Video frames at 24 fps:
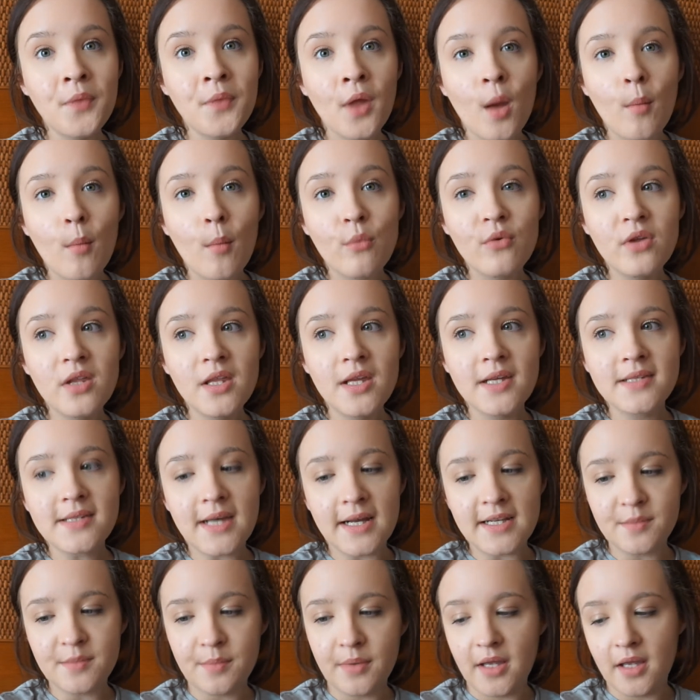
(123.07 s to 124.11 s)
I'm really
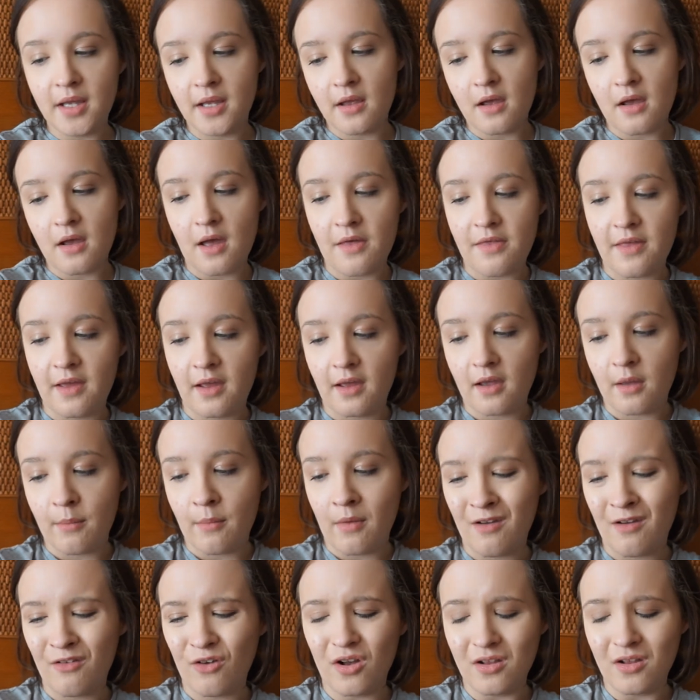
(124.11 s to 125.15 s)
excited to be here. I think I
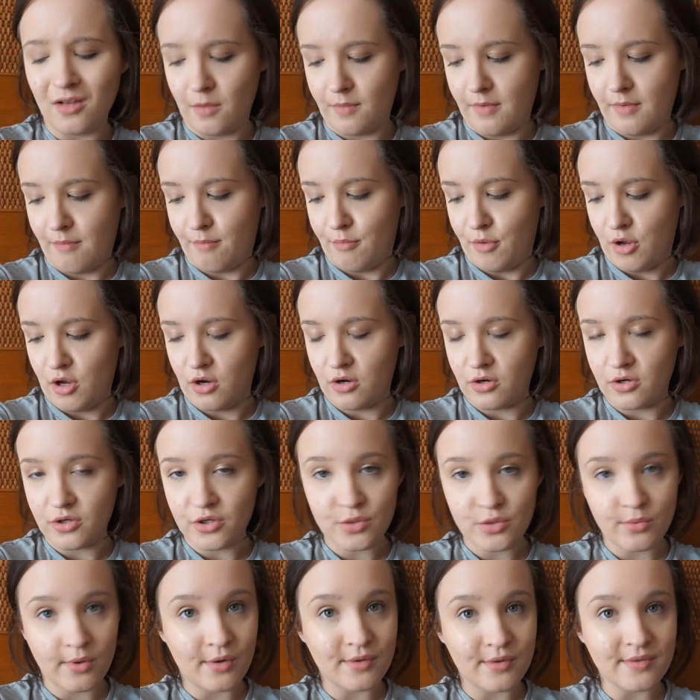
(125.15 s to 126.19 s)
might have got a little bit burned
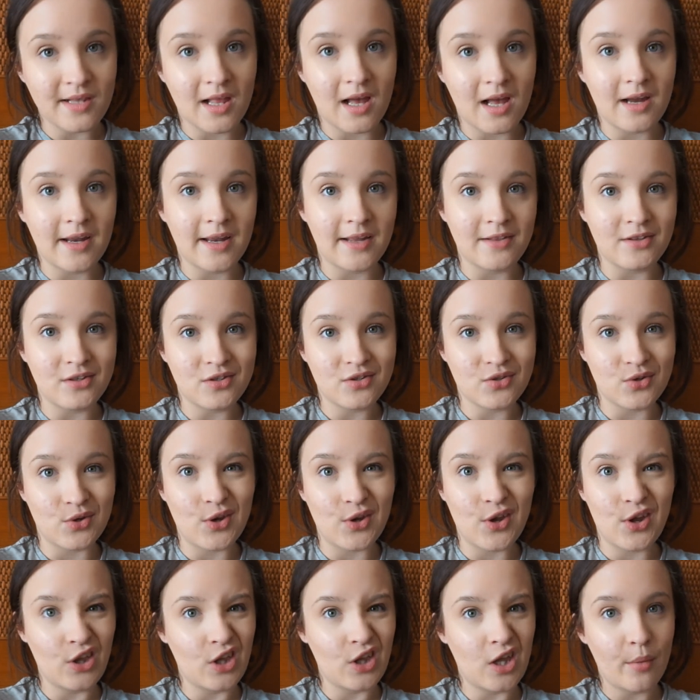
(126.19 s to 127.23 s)
when I was lying in the sun
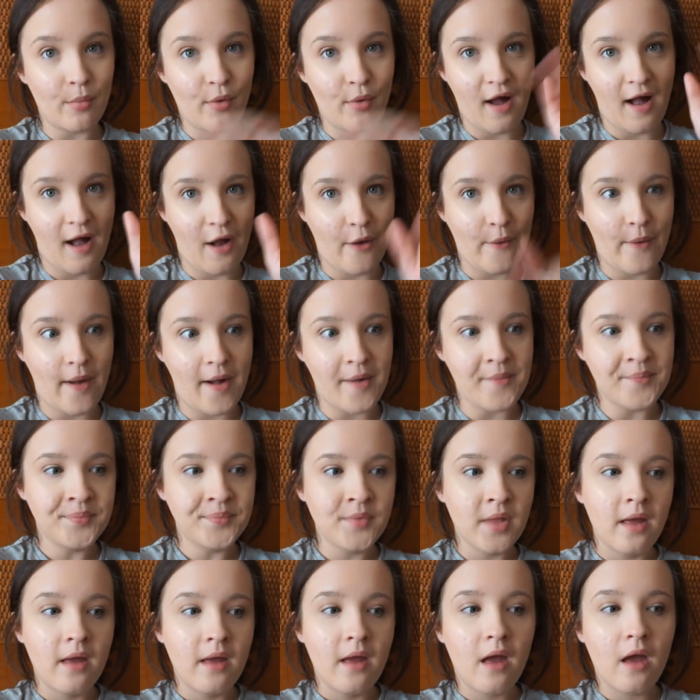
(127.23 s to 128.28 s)
earlier, but oh
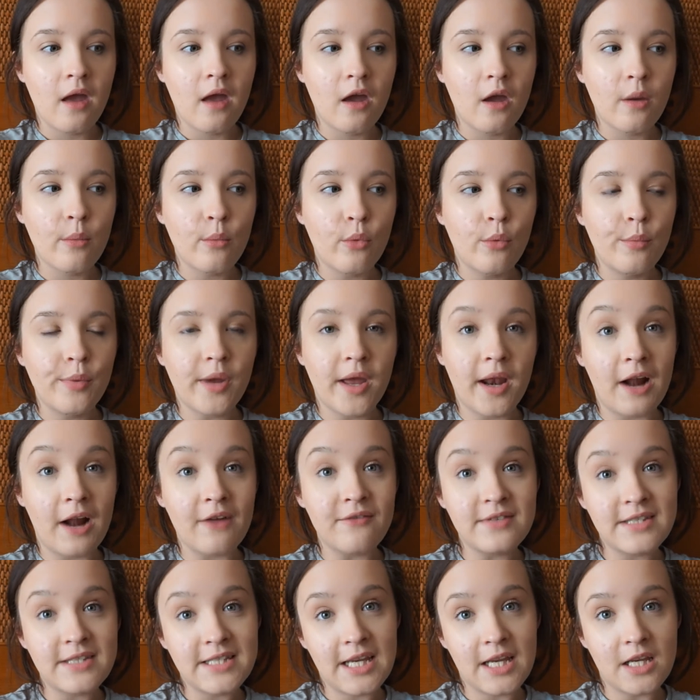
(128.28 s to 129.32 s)
well. We'll be going
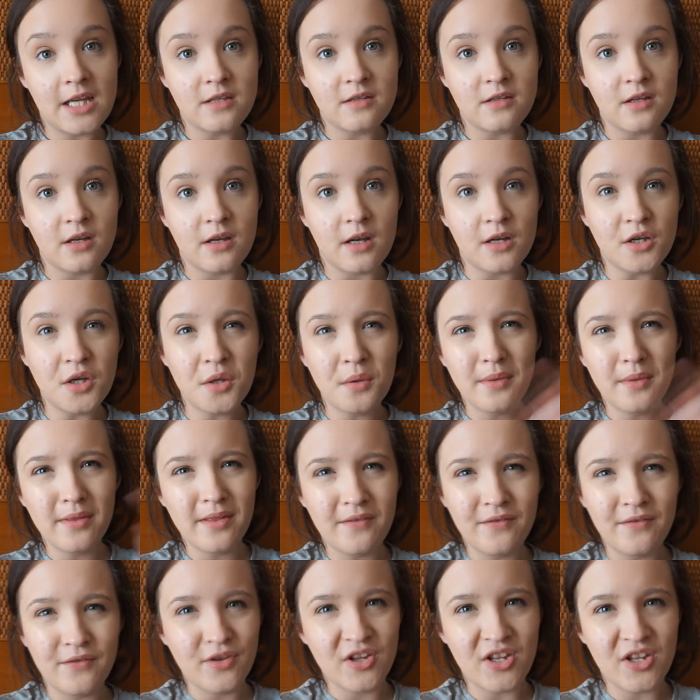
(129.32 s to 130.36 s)
out for tea soon. I don't know
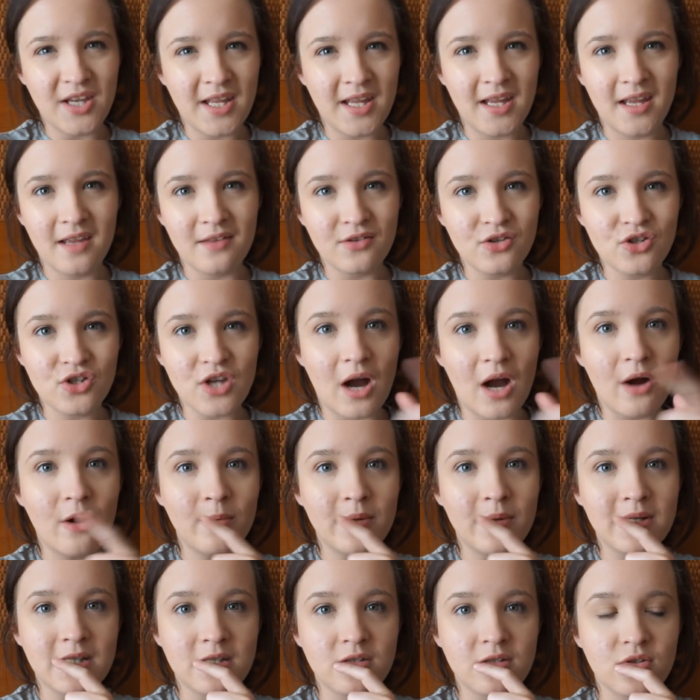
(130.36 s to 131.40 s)
if you can hear the shower.
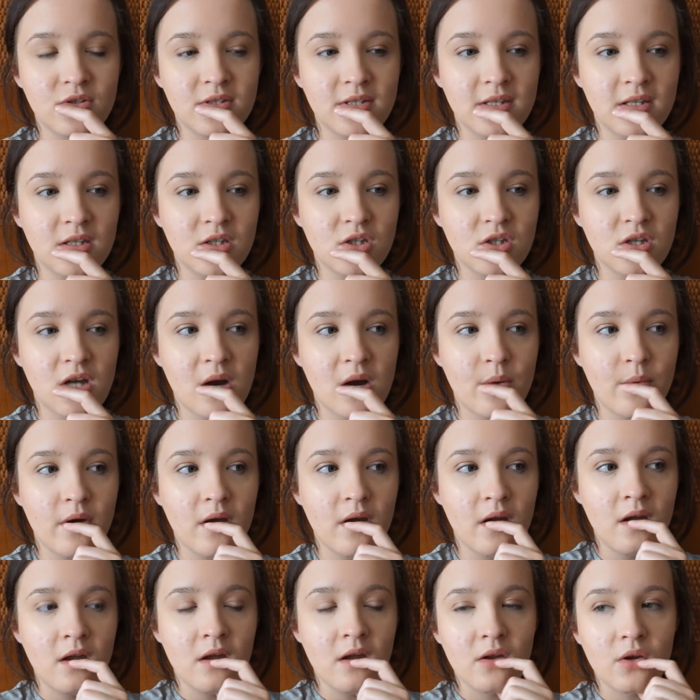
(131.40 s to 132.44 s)
My dad's just in the shower
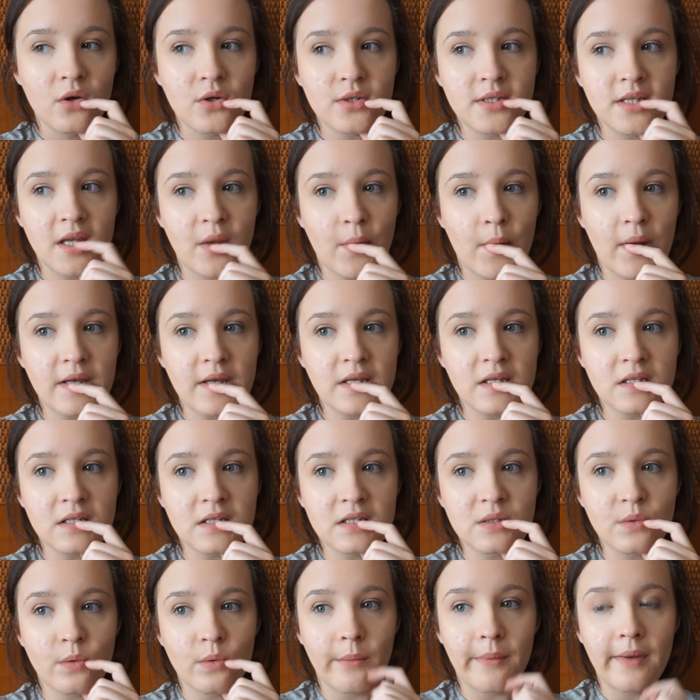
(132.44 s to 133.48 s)
because he went
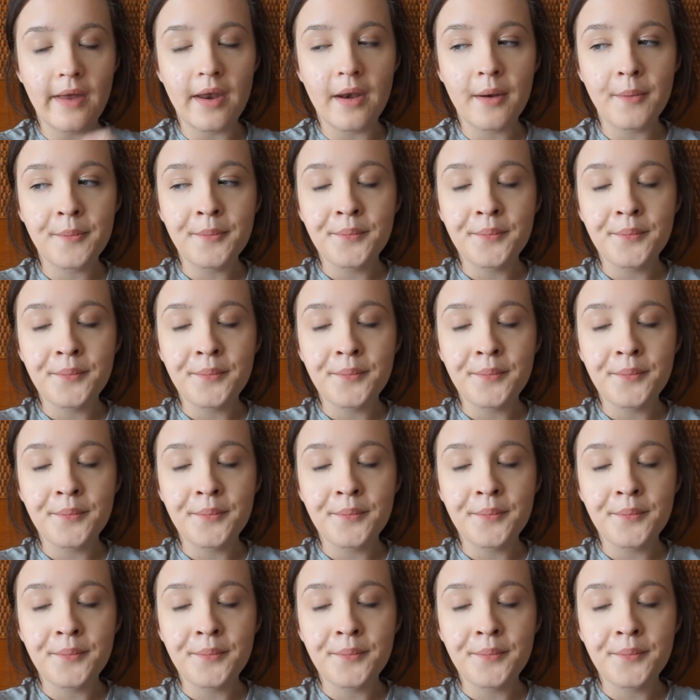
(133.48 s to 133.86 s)
swimming.